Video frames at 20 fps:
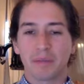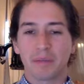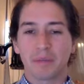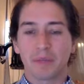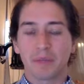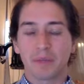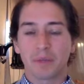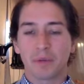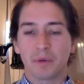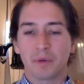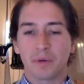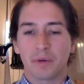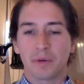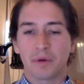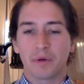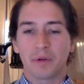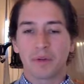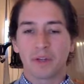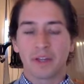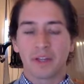
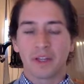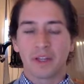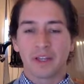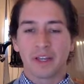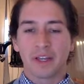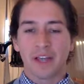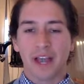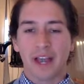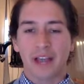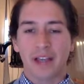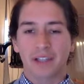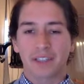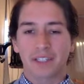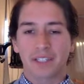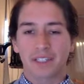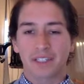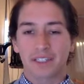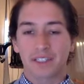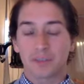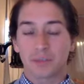people
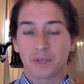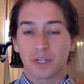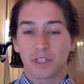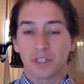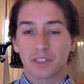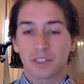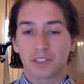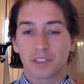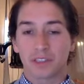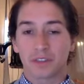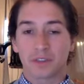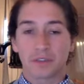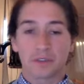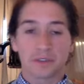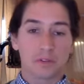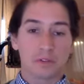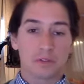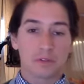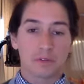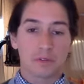access as much
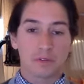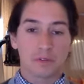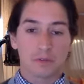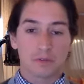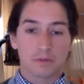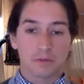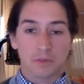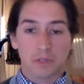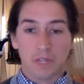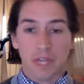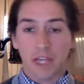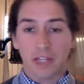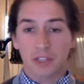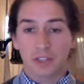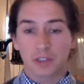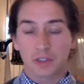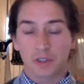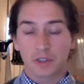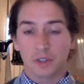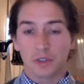
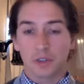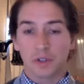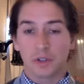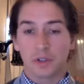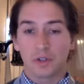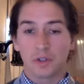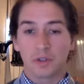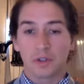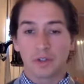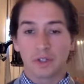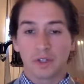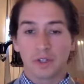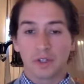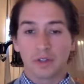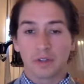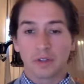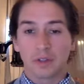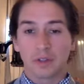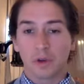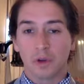natural
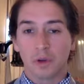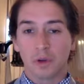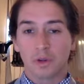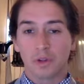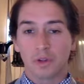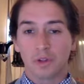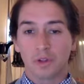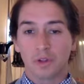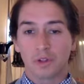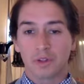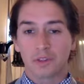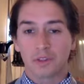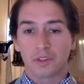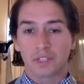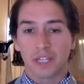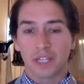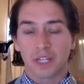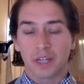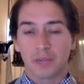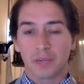local
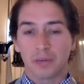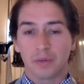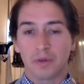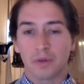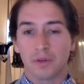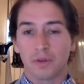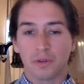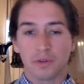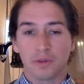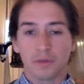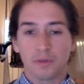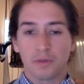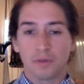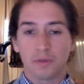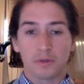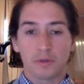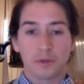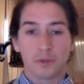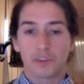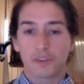sustainable
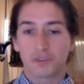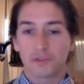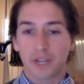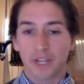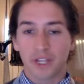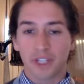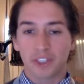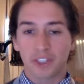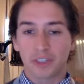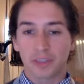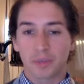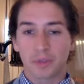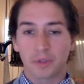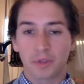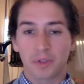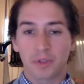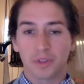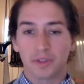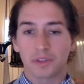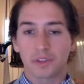fruits and
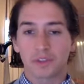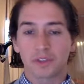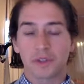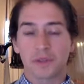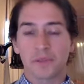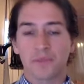vegetables